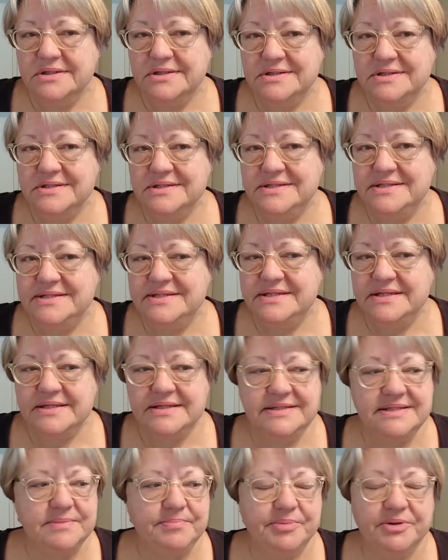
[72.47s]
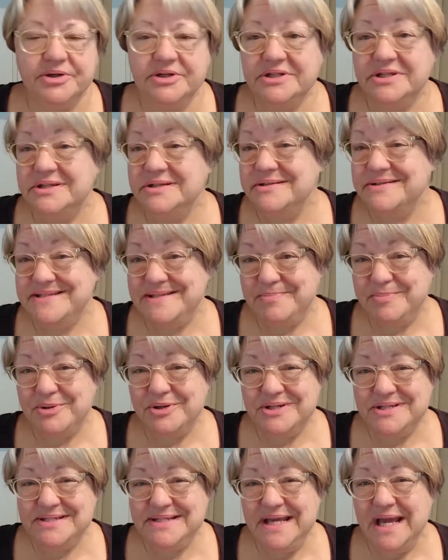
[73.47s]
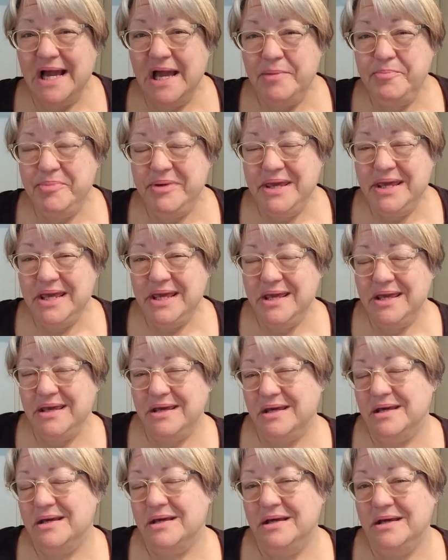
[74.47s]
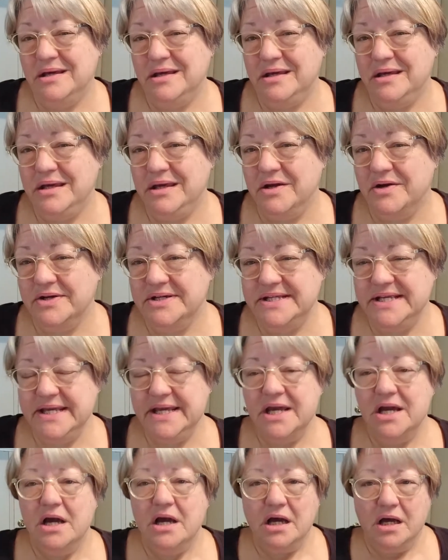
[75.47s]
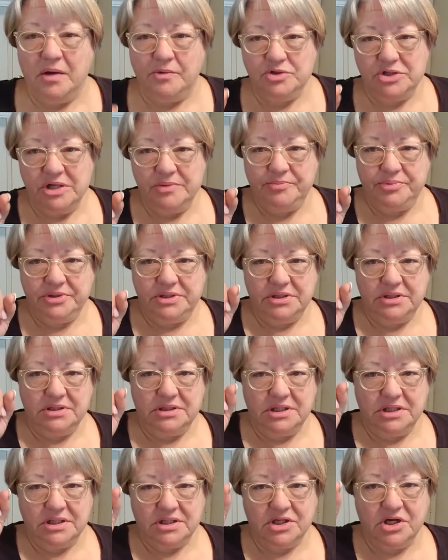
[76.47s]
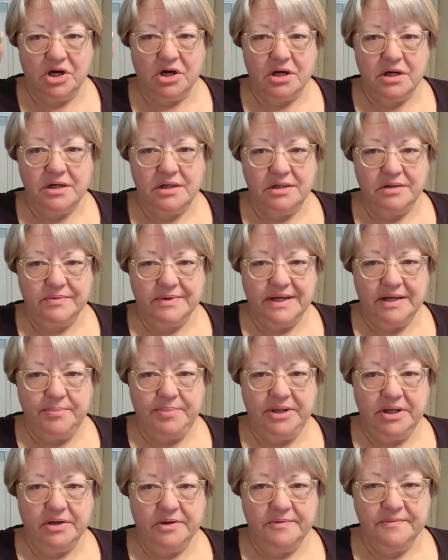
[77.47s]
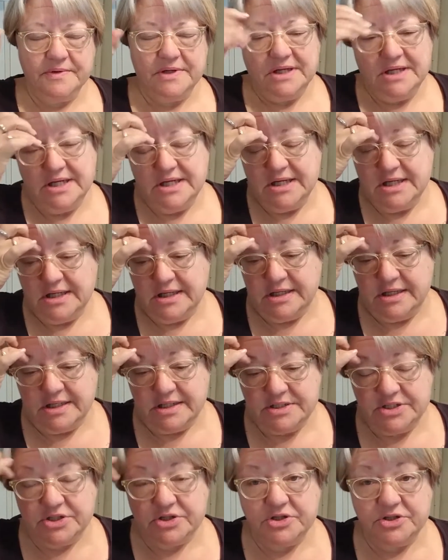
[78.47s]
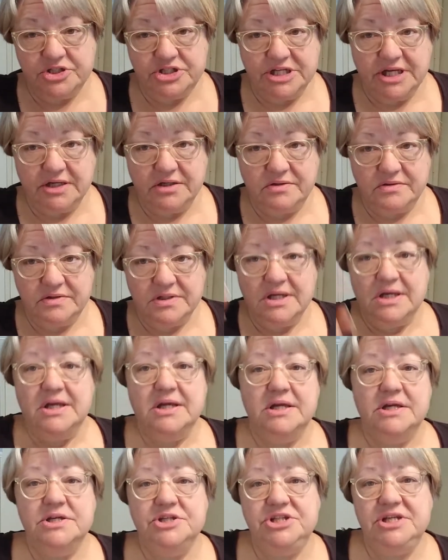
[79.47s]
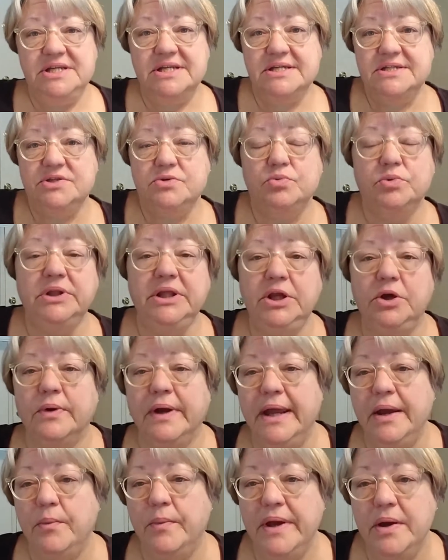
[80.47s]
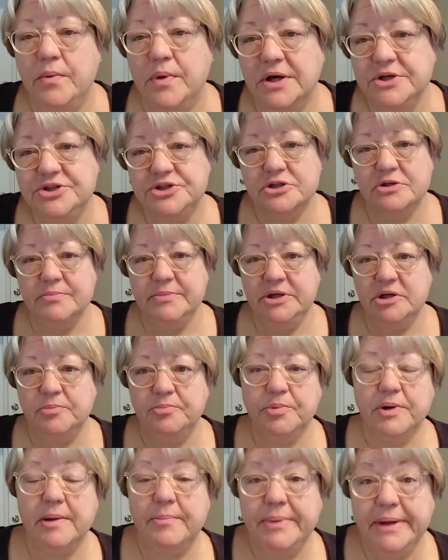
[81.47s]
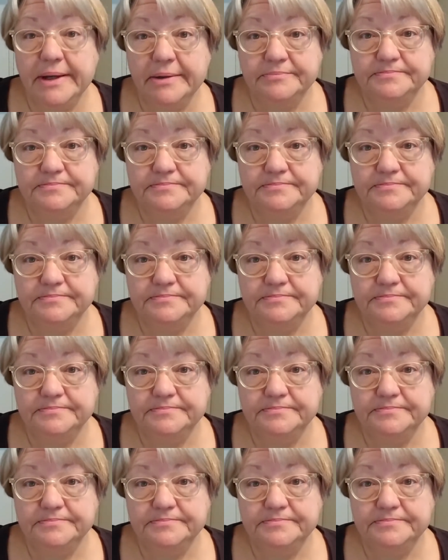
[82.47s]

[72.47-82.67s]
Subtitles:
Cipert, C-I-P-E-R-T. I'll try and put a card right up here to her channel. She does really great Weight Watcher meal prepping.